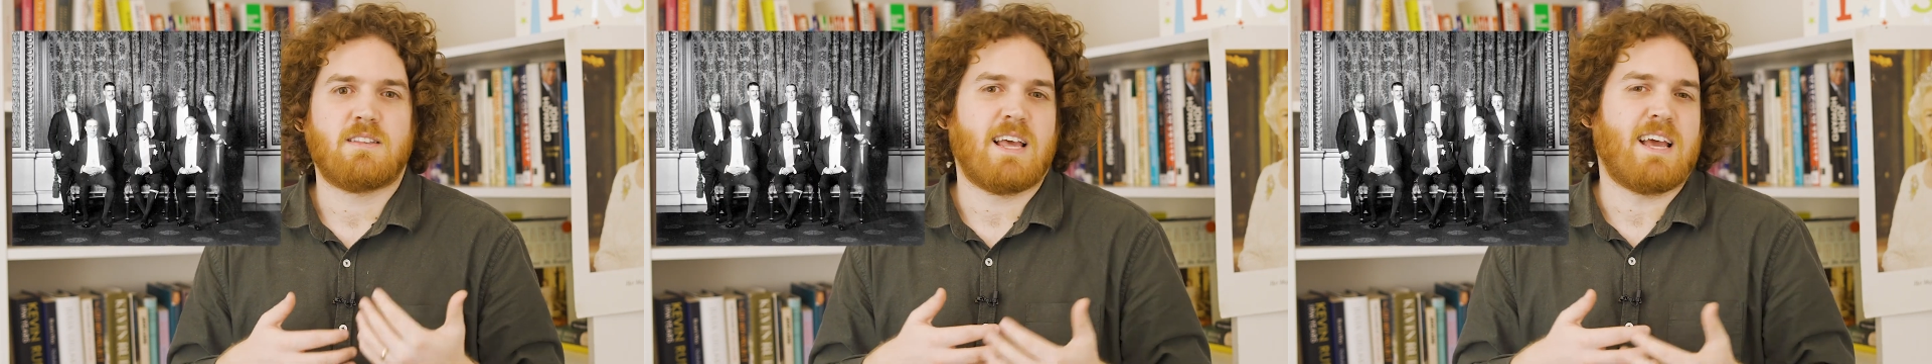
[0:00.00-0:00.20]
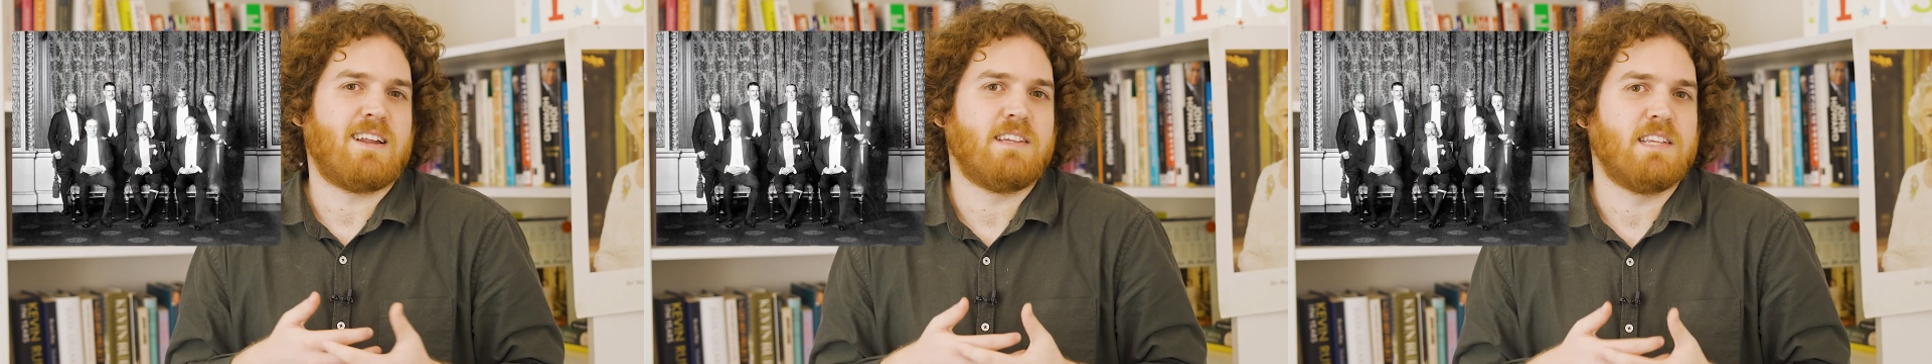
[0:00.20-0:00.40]

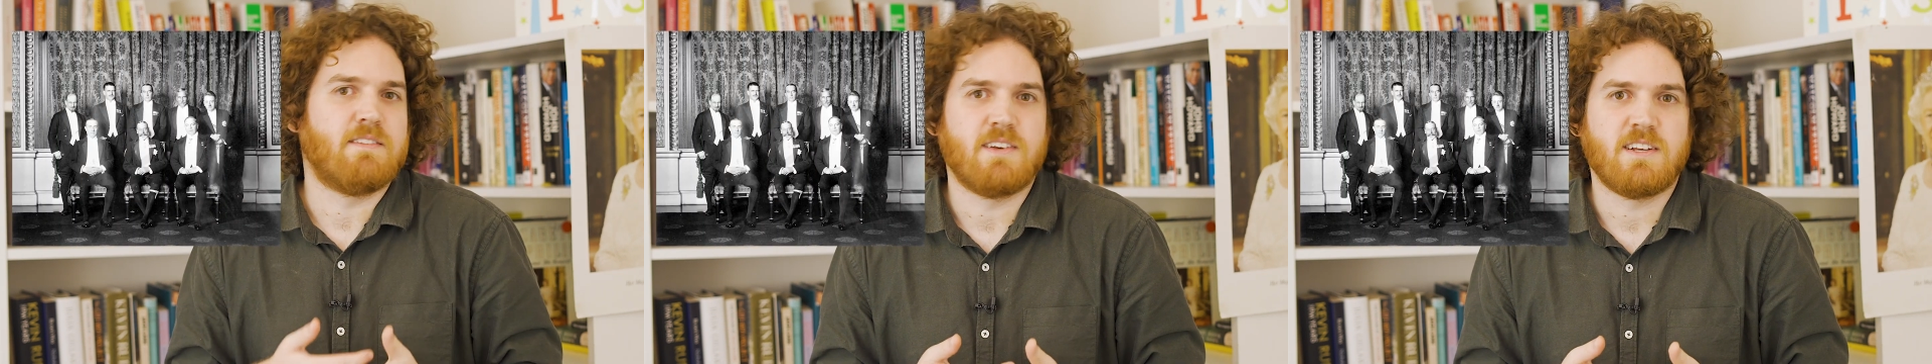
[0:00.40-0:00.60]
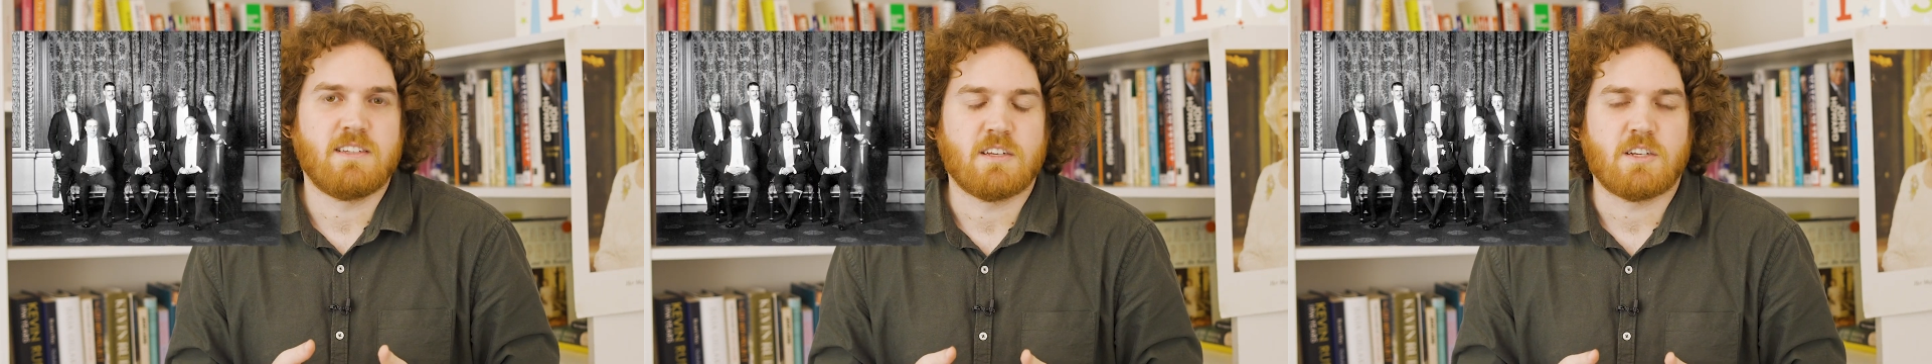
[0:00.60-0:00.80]
their
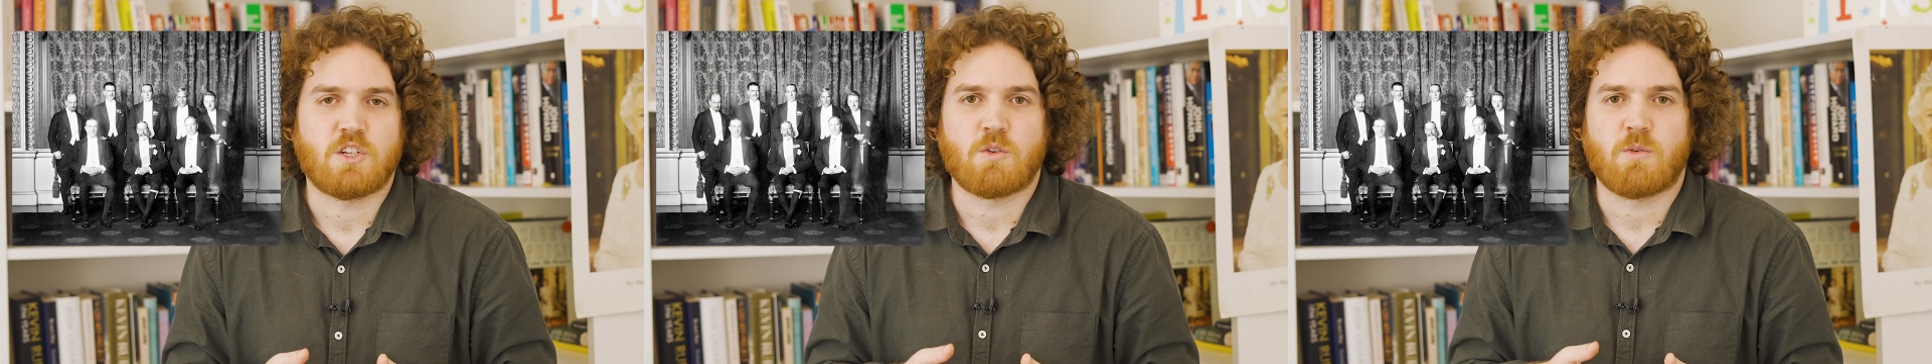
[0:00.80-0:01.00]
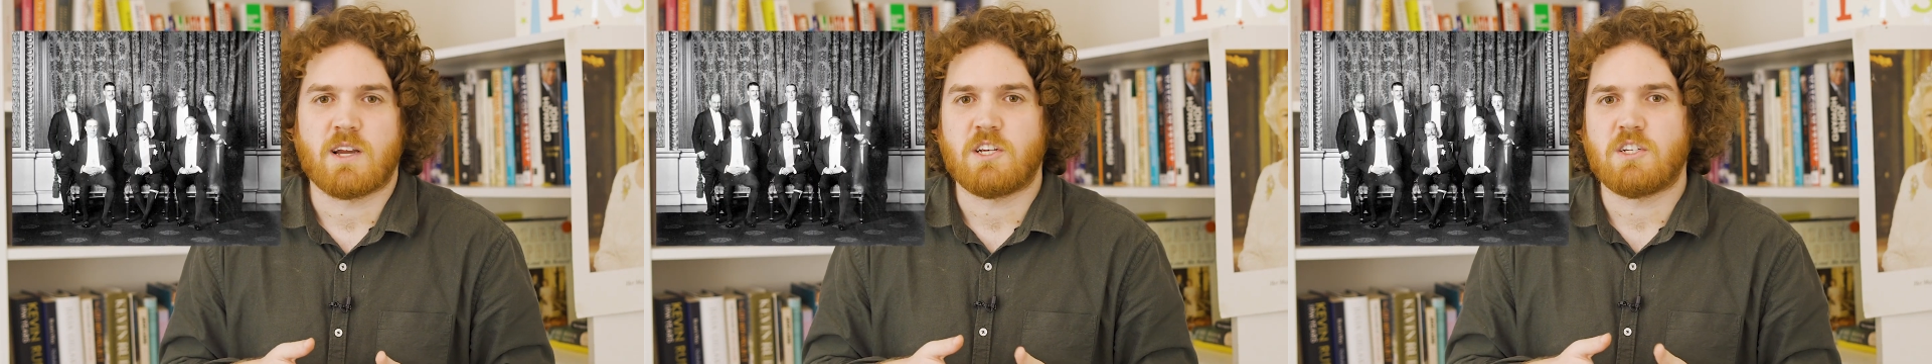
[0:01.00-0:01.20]
living
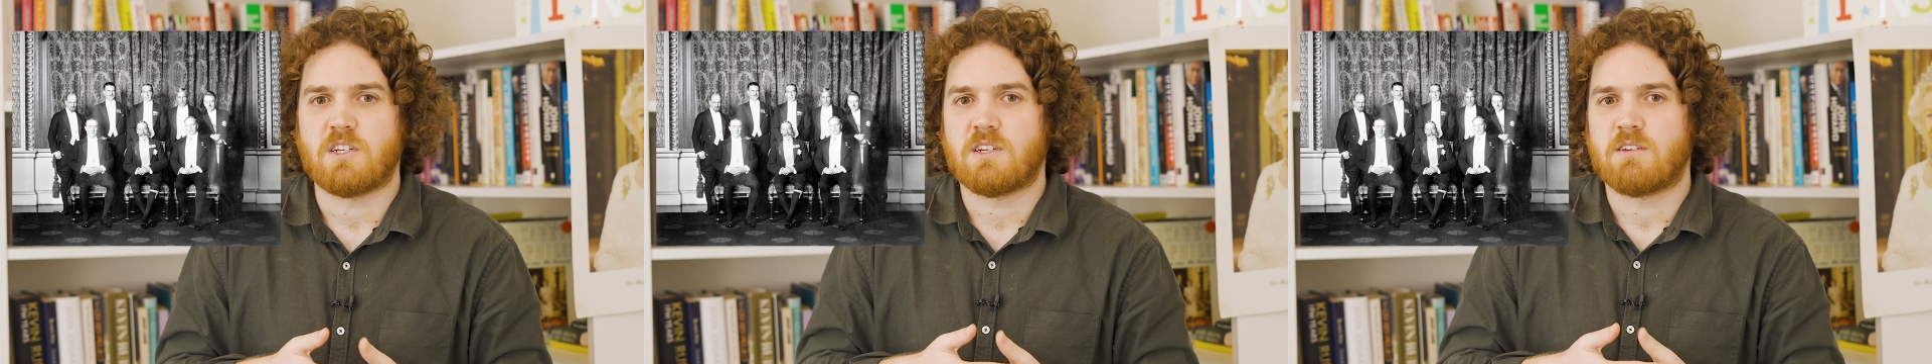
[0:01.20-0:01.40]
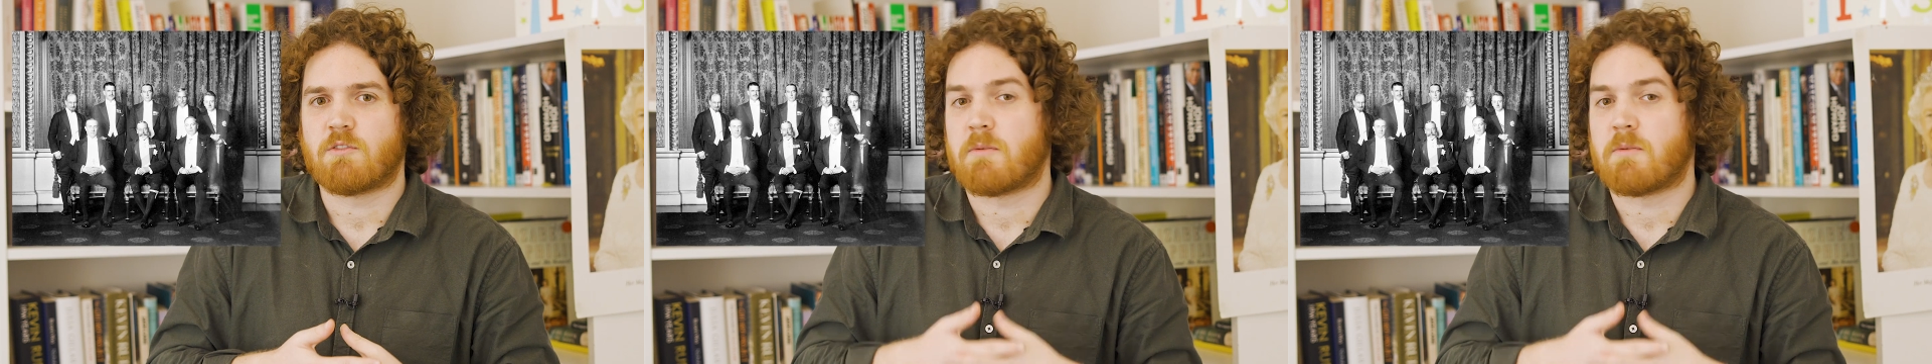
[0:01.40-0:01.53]
situation,